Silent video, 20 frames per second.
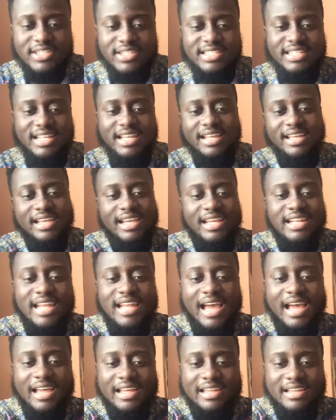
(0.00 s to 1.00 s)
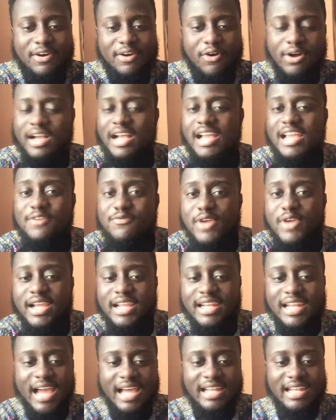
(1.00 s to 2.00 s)
Also there, Enna, okay,
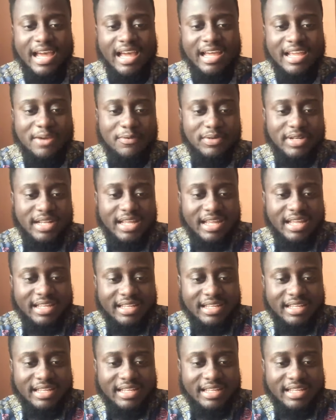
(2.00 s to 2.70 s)
we in Anna, and